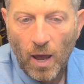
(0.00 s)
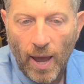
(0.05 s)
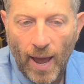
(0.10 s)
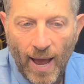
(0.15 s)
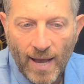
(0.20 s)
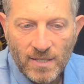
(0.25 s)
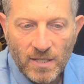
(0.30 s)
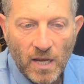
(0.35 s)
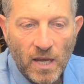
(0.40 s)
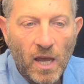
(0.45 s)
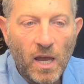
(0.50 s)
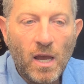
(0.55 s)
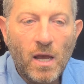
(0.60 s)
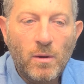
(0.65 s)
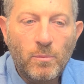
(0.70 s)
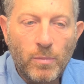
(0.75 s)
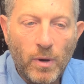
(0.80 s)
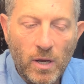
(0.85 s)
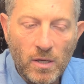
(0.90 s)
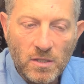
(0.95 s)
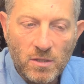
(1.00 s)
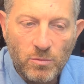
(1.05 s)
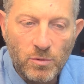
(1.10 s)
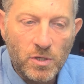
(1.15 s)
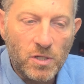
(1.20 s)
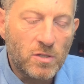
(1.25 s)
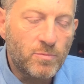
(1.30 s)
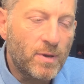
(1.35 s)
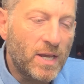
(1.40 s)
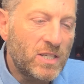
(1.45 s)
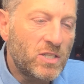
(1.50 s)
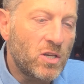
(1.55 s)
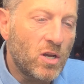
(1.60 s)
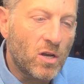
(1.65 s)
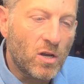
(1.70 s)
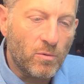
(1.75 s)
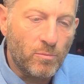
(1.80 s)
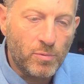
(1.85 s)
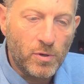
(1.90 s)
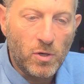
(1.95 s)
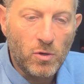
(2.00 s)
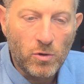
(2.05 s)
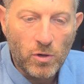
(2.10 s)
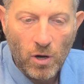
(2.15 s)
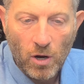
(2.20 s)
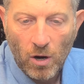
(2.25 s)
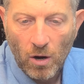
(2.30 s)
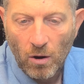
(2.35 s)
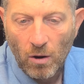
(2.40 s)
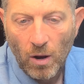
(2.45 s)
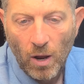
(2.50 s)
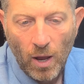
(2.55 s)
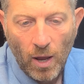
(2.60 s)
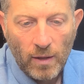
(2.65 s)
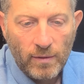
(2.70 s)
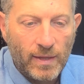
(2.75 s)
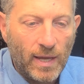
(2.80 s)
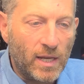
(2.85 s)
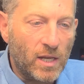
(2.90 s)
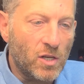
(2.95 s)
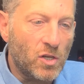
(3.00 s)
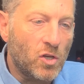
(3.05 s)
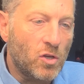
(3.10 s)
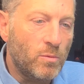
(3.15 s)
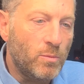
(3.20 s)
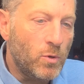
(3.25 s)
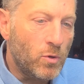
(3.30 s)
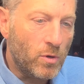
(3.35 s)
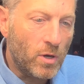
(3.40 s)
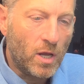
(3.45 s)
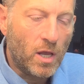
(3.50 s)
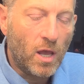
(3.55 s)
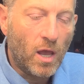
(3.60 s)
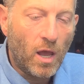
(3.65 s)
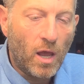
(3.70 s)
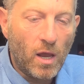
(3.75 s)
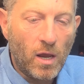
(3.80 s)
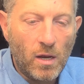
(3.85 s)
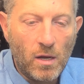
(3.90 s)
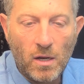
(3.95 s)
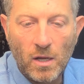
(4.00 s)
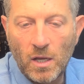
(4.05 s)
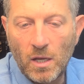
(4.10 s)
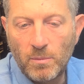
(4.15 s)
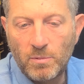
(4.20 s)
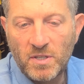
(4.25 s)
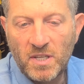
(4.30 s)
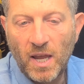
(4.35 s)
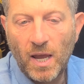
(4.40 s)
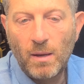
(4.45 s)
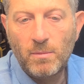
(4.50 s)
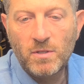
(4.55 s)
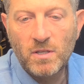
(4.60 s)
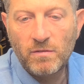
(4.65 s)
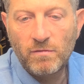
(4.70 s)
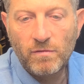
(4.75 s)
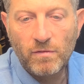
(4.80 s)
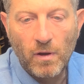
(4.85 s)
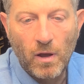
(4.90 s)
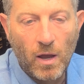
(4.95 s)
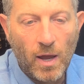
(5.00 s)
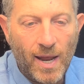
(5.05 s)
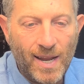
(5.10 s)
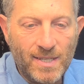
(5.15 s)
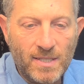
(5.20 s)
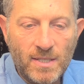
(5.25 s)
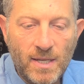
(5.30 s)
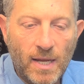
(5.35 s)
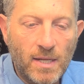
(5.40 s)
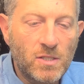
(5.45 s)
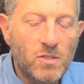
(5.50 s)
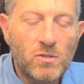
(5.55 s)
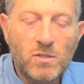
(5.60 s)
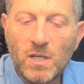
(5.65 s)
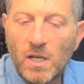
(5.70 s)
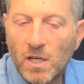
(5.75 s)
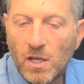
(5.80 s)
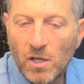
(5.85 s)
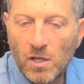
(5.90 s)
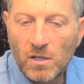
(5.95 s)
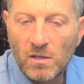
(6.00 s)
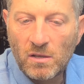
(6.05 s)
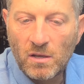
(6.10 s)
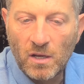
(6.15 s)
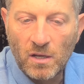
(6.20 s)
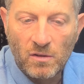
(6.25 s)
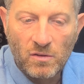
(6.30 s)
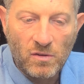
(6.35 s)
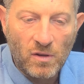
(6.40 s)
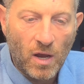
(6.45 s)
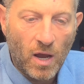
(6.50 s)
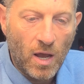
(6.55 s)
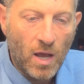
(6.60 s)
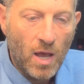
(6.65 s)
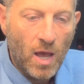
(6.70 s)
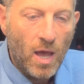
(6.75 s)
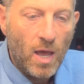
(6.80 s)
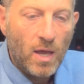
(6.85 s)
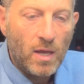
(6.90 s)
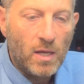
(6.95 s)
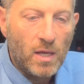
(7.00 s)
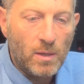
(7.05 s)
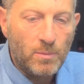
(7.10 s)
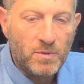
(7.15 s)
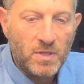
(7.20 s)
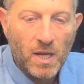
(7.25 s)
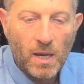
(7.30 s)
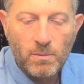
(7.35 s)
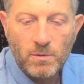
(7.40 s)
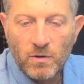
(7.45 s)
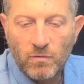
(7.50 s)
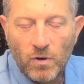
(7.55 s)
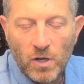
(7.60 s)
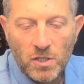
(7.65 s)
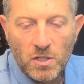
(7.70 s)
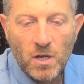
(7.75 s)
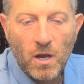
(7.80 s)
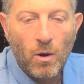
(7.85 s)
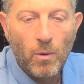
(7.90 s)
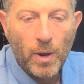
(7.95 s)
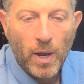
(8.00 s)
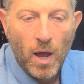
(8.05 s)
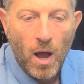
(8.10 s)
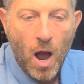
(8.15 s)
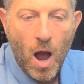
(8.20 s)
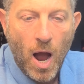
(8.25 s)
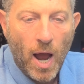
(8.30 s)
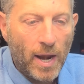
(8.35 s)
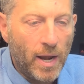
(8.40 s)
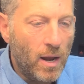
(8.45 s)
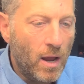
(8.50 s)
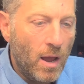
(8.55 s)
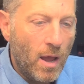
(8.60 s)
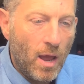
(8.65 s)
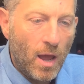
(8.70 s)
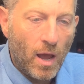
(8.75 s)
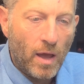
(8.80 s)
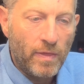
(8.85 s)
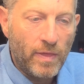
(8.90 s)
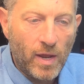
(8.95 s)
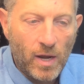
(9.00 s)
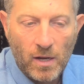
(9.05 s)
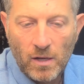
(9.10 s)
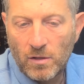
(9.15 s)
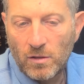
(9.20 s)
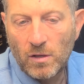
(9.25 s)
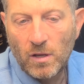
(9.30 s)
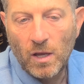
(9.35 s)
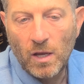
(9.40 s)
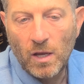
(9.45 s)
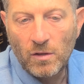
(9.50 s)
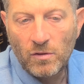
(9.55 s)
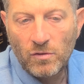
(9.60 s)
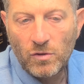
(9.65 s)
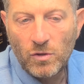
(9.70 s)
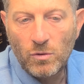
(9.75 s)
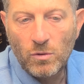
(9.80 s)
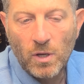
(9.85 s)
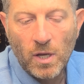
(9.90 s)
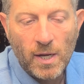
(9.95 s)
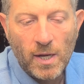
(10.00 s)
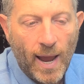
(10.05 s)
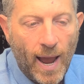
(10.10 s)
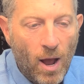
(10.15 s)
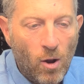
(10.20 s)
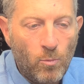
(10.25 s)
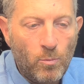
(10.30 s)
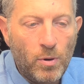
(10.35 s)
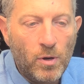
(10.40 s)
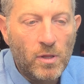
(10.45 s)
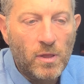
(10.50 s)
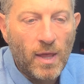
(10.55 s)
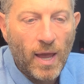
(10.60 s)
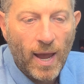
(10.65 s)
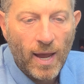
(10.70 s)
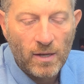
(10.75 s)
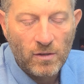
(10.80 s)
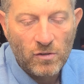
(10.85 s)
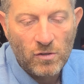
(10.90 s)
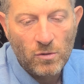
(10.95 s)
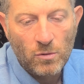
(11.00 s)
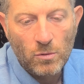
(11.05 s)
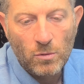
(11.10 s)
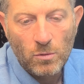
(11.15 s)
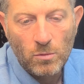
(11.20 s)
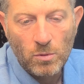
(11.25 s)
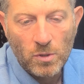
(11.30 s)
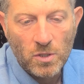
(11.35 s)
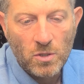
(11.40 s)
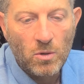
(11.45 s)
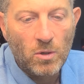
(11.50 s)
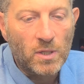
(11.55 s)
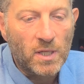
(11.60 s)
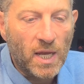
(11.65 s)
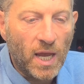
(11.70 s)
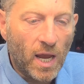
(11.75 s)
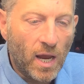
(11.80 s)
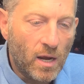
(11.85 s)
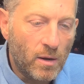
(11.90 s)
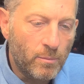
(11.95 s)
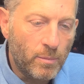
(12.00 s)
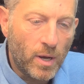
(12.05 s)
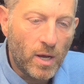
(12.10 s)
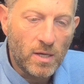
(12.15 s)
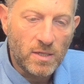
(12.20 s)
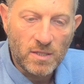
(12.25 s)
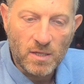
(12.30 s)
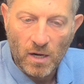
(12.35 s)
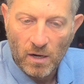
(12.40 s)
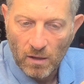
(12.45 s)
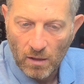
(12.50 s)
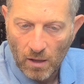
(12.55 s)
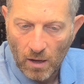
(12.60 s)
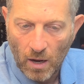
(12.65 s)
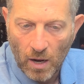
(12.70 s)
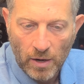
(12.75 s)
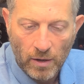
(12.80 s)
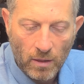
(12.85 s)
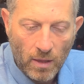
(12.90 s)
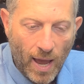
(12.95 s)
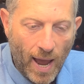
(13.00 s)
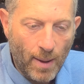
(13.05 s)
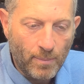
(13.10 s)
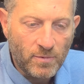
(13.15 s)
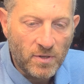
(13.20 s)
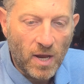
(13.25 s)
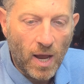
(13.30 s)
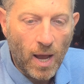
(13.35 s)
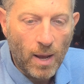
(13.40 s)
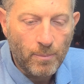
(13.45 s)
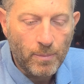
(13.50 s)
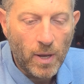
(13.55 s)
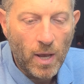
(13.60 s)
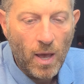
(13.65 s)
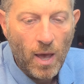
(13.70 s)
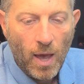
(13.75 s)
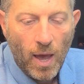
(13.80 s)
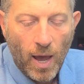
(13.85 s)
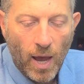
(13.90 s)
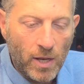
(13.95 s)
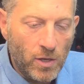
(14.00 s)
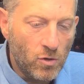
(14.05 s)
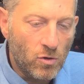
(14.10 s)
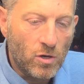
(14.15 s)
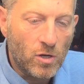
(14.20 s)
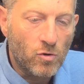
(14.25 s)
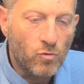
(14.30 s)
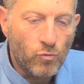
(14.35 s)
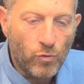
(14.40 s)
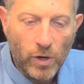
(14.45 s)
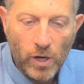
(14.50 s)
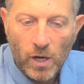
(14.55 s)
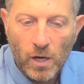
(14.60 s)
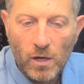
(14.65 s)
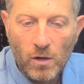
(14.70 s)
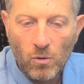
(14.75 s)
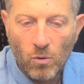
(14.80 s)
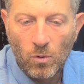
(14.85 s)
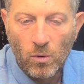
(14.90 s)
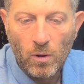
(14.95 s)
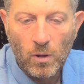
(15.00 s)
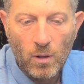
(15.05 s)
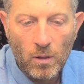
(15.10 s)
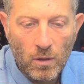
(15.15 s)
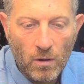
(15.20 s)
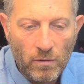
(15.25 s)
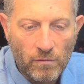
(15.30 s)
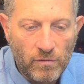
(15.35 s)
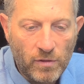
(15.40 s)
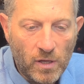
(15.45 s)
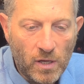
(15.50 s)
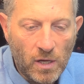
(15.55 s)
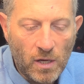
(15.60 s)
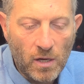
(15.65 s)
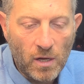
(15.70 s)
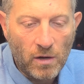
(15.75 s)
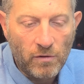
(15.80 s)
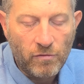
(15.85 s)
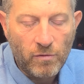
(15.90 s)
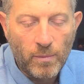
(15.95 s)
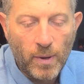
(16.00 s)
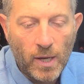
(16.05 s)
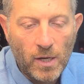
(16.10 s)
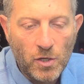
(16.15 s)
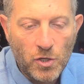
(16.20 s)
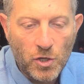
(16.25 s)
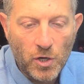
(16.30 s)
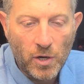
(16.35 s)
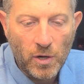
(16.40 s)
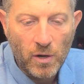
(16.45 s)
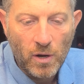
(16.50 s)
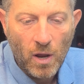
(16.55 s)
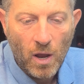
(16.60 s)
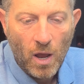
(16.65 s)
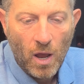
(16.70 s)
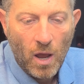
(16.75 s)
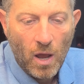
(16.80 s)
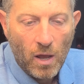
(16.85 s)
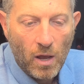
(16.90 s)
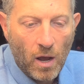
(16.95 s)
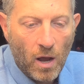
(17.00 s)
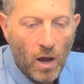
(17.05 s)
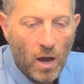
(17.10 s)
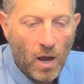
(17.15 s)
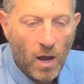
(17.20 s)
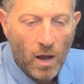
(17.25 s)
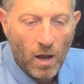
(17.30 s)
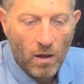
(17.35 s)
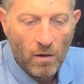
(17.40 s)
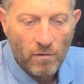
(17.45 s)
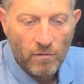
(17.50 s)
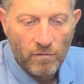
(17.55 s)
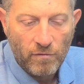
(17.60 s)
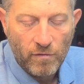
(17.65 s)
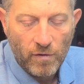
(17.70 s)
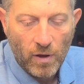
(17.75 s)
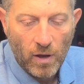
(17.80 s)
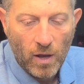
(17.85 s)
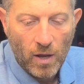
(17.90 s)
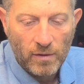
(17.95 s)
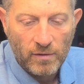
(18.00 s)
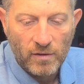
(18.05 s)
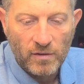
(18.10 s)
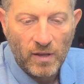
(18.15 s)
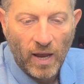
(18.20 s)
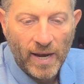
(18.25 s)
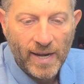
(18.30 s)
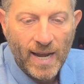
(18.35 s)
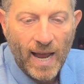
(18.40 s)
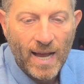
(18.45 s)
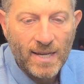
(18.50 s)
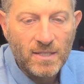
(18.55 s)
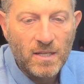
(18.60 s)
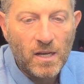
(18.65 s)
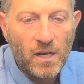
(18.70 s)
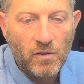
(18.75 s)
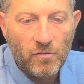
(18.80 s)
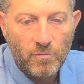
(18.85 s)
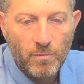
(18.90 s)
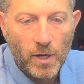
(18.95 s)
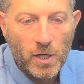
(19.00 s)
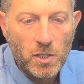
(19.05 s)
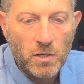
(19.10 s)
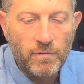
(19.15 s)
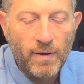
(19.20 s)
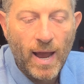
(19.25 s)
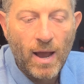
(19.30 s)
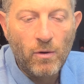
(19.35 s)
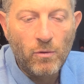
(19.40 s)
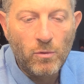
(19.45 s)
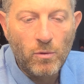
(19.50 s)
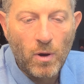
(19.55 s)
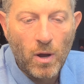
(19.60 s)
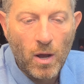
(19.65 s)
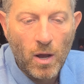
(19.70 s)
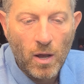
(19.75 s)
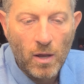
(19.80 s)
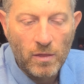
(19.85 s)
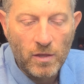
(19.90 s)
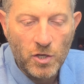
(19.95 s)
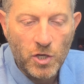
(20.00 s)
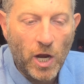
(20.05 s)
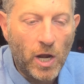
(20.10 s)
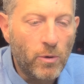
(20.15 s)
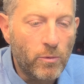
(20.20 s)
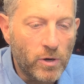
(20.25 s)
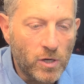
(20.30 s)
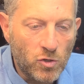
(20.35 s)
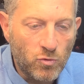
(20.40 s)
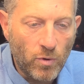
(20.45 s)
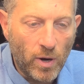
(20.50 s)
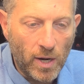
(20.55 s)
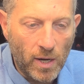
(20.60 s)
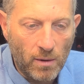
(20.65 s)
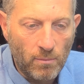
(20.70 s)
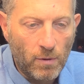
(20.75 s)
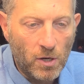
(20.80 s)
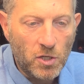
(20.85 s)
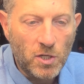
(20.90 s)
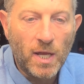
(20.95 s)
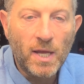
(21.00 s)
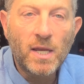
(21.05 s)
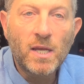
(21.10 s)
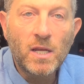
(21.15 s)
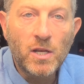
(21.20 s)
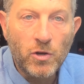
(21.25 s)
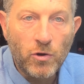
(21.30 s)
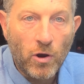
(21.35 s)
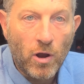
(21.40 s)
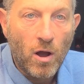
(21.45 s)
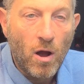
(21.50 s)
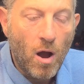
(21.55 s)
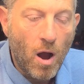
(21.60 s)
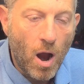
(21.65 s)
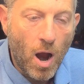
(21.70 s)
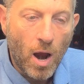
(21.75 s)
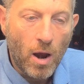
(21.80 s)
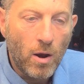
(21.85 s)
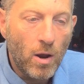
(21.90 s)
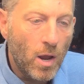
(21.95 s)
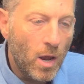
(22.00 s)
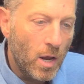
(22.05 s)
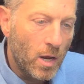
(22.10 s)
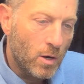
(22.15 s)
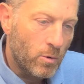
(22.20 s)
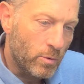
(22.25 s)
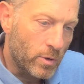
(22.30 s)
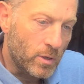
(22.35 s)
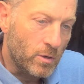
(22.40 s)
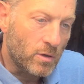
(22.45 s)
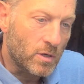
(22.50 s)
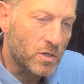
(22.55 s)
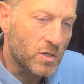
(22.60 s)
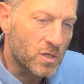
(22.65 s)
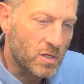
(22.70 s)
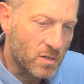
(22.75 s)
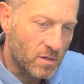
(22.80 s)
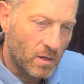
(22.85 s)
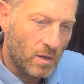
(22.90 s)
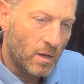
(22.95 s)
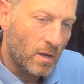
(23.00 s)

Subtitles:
has a CAN bus, which is basically a computer that can communicate. It keeps tabs of sensors, and it keeps tabs of what's going on, and then you can output that to what's called CAN bus on a laptop, and you can read all of the information of the diagnostic information of how the generator is running, much like in your car, where you could just